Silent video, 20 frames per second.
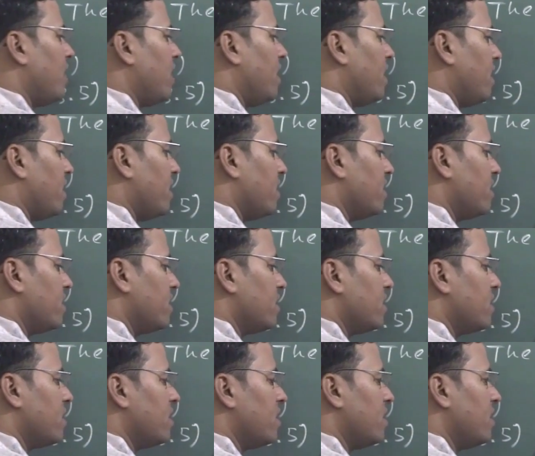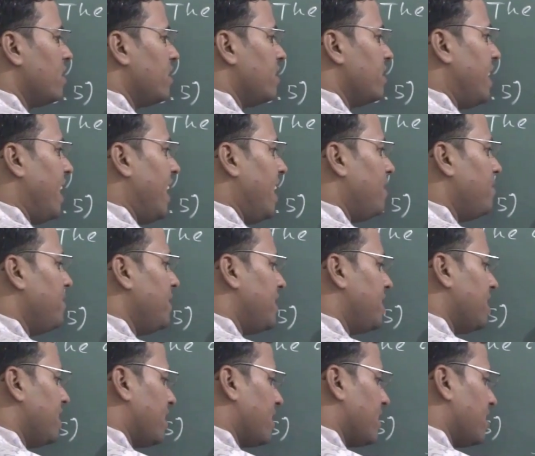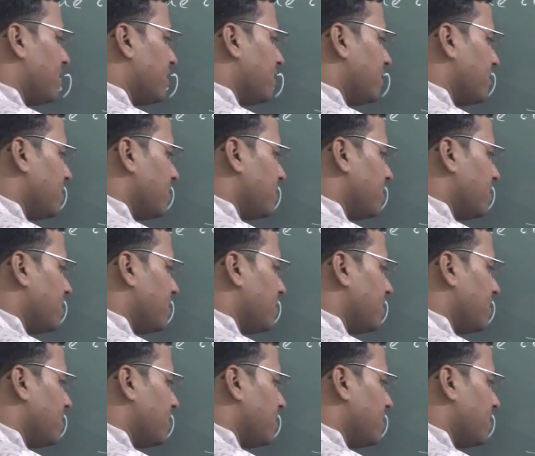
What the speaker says: a diameter.